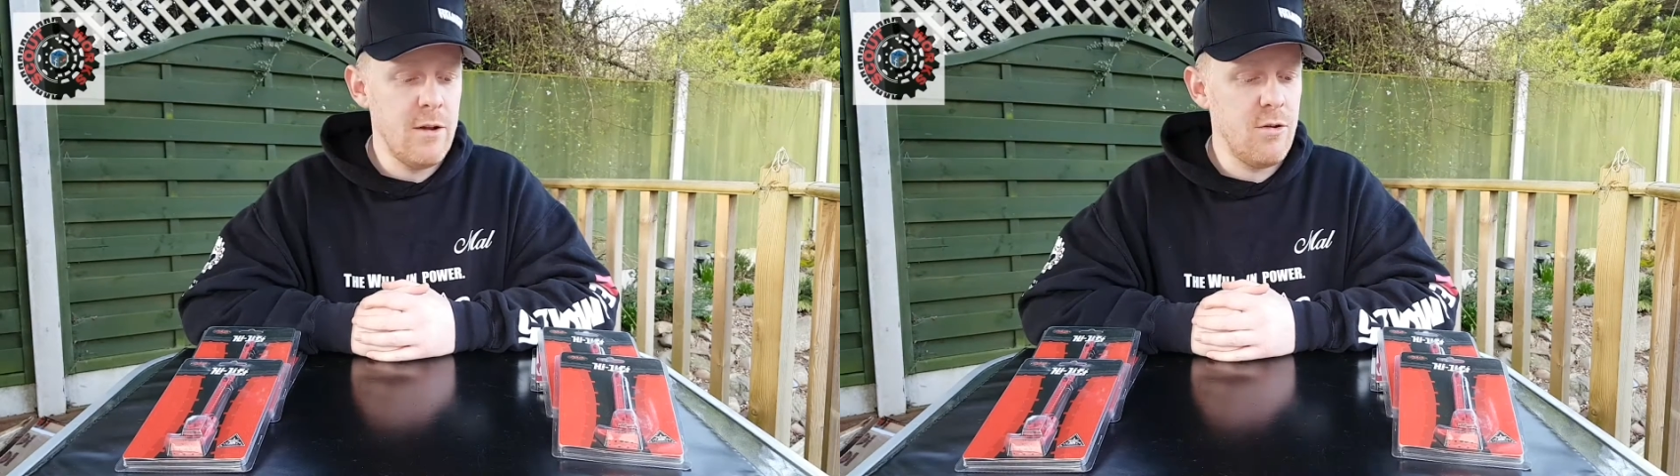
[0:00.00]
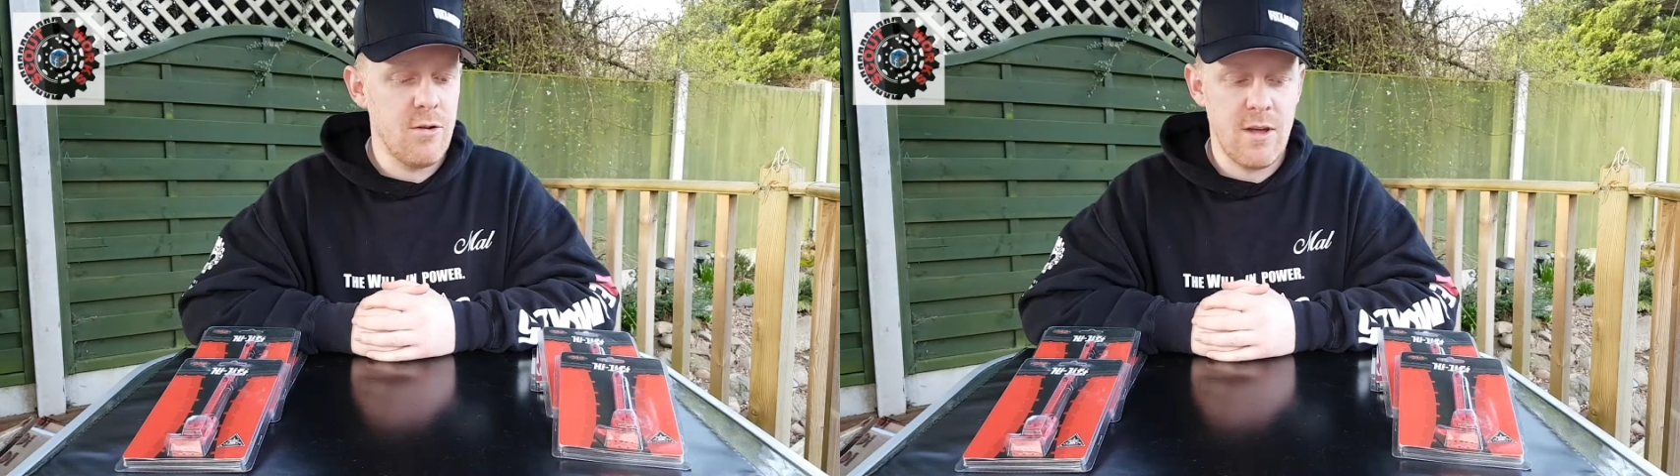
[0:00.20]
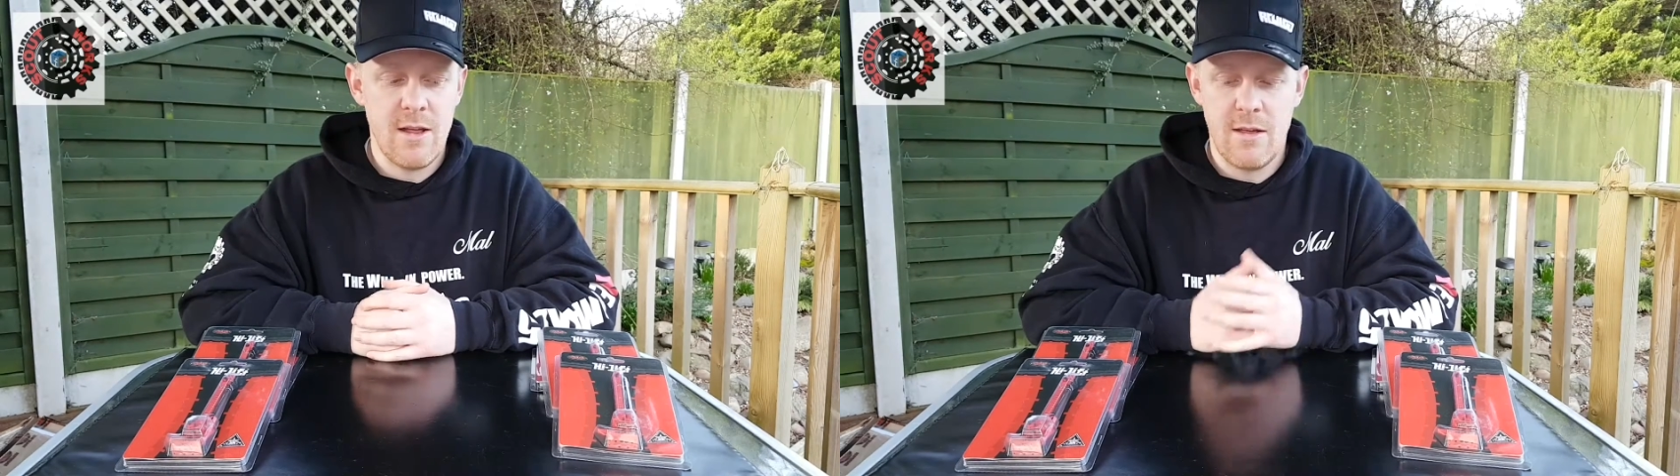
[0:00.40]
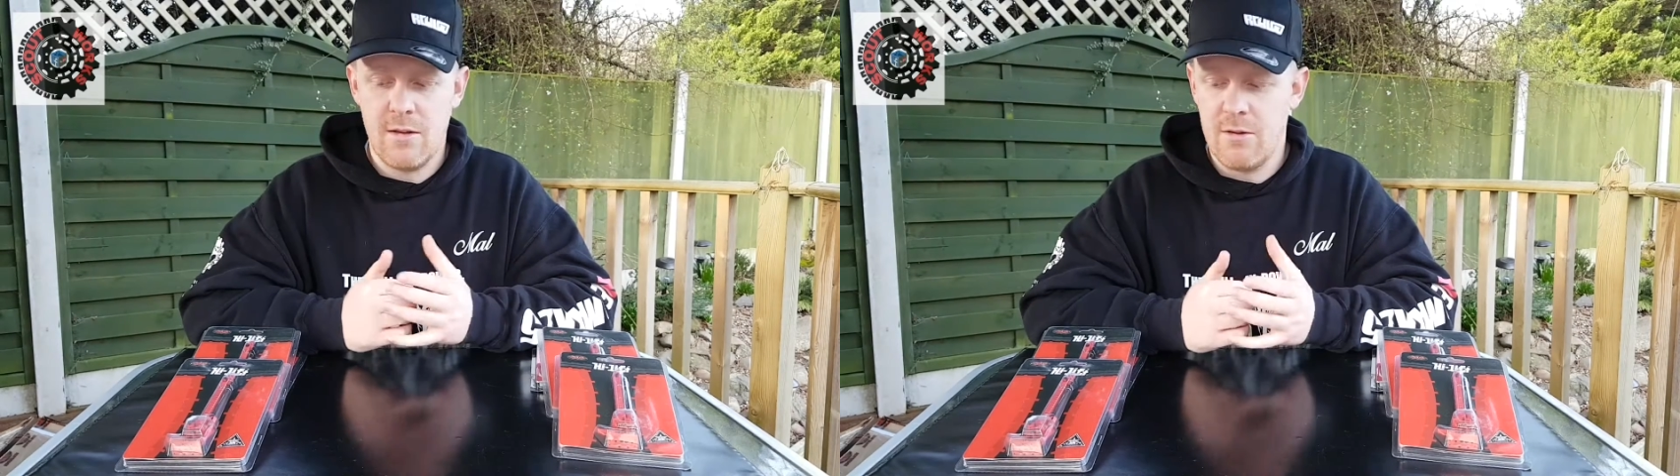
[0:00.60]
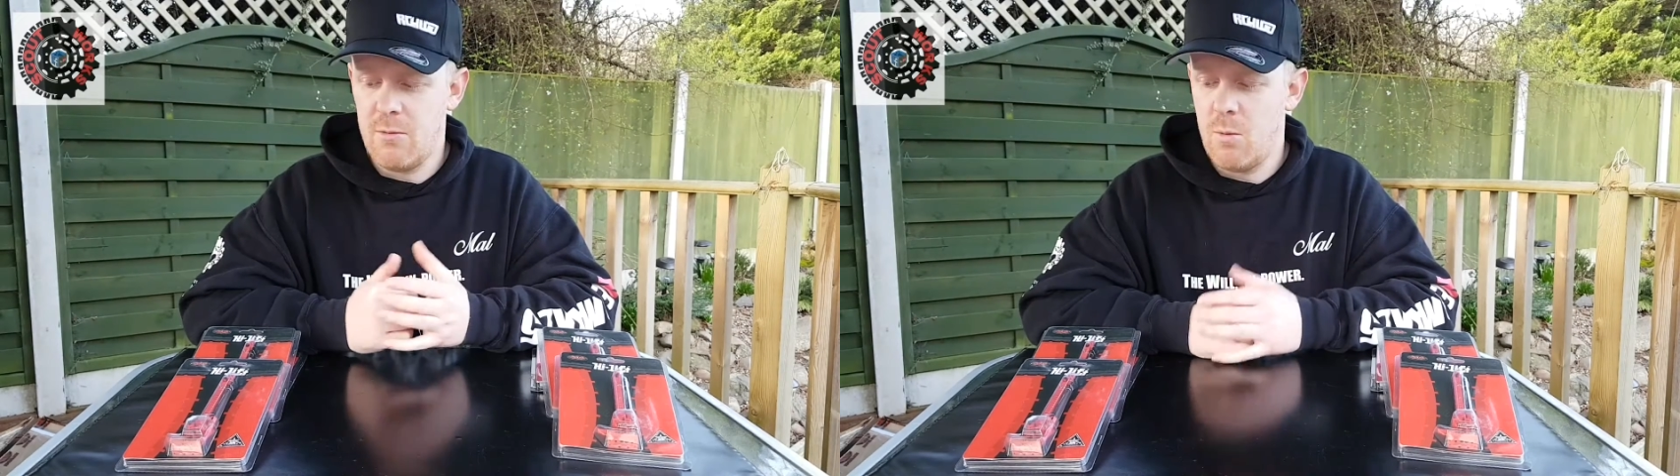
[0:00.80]
Just getting
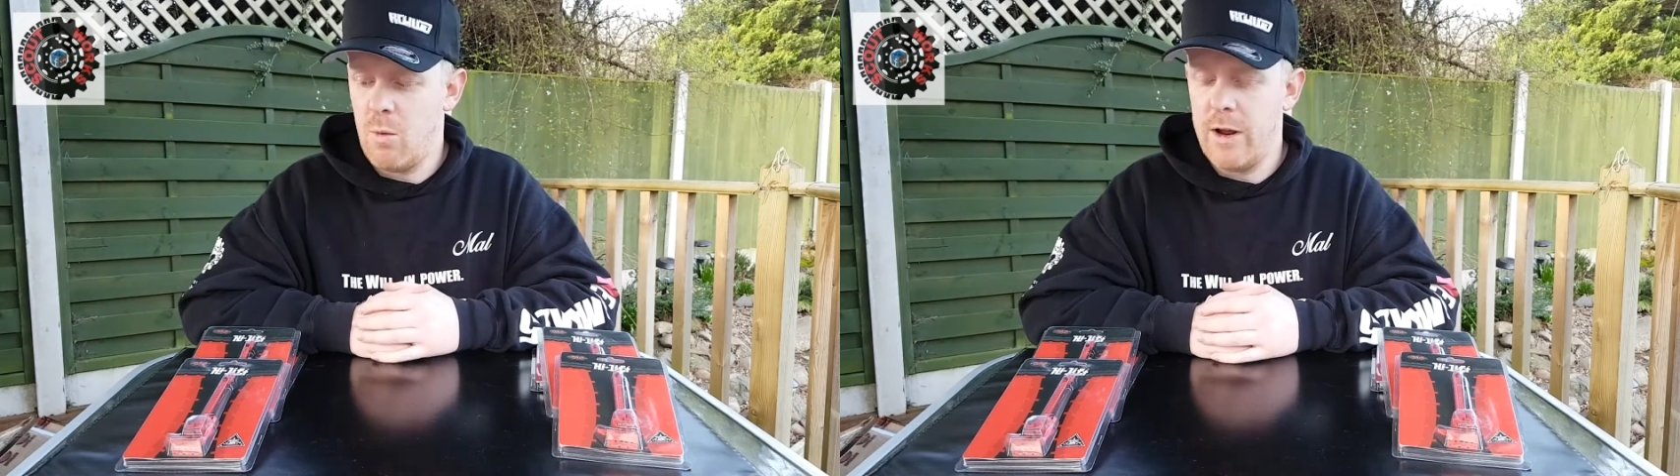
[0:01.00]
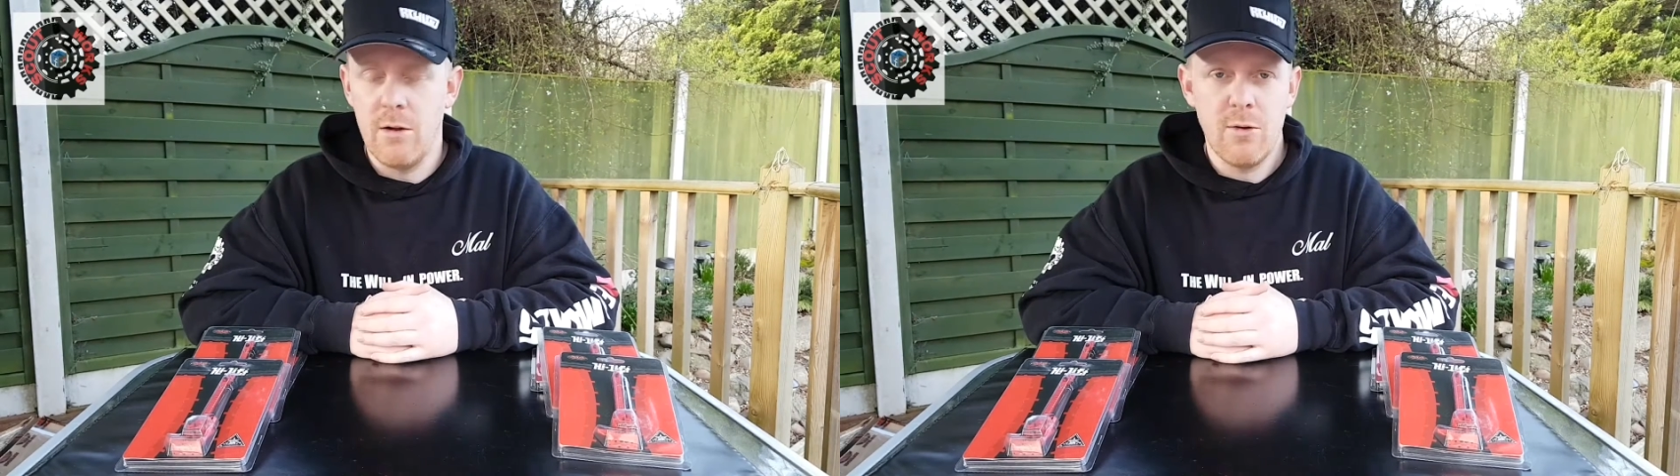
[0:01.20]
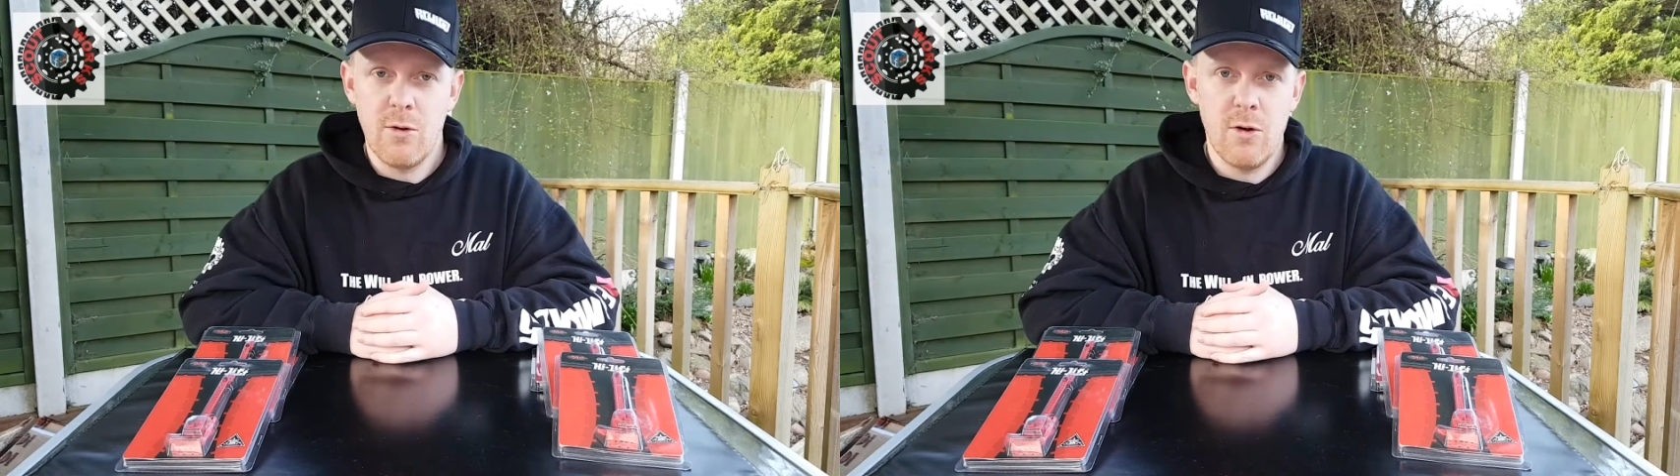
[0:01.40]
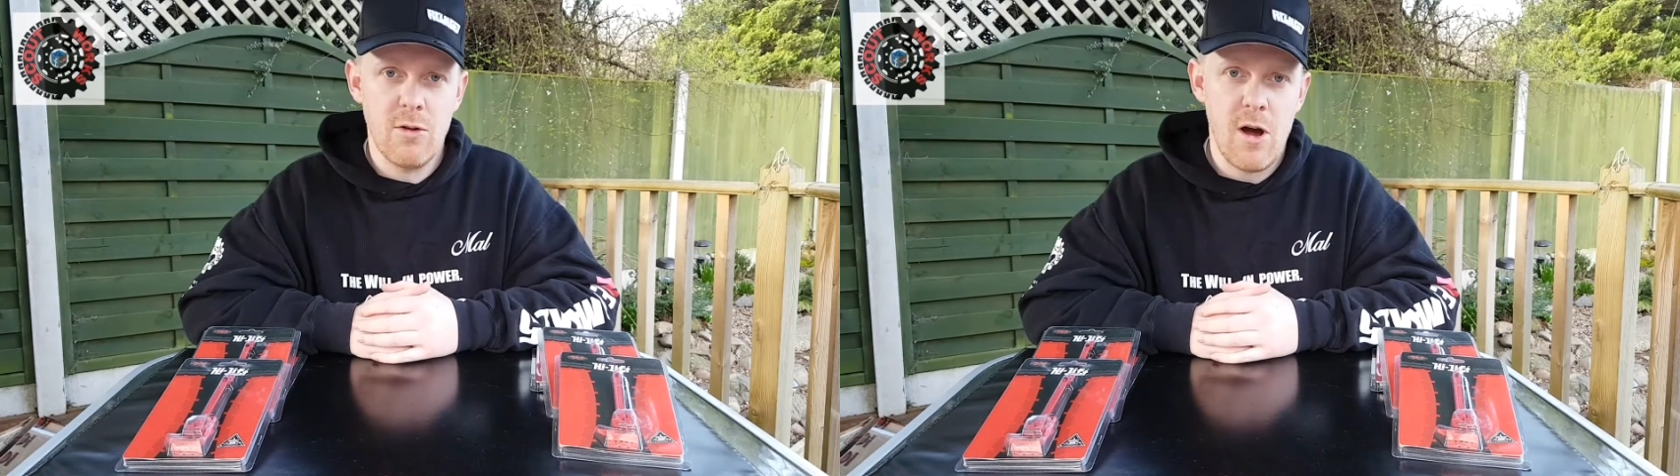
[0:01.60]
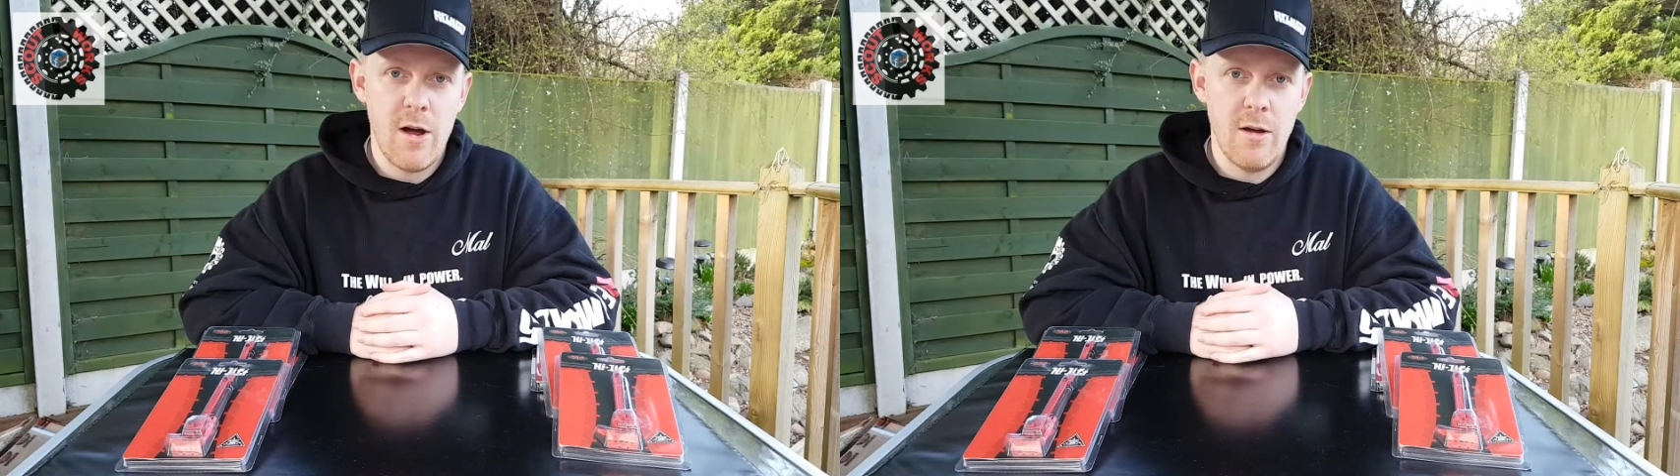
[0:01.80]
some wheels or
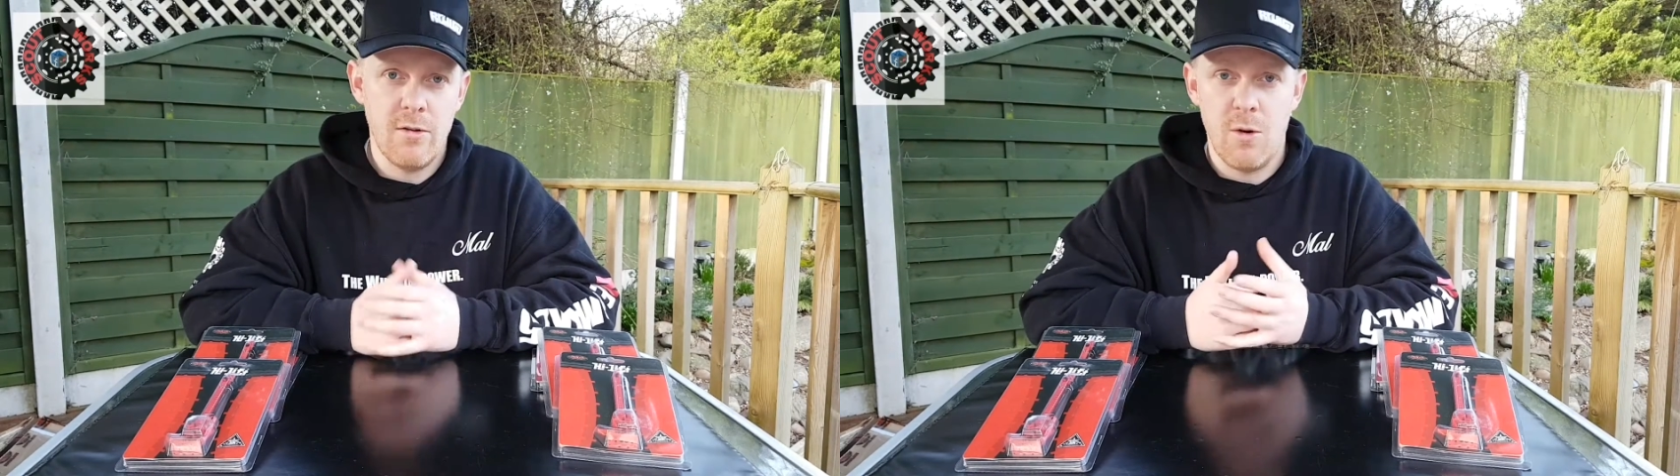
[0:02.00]
tyres,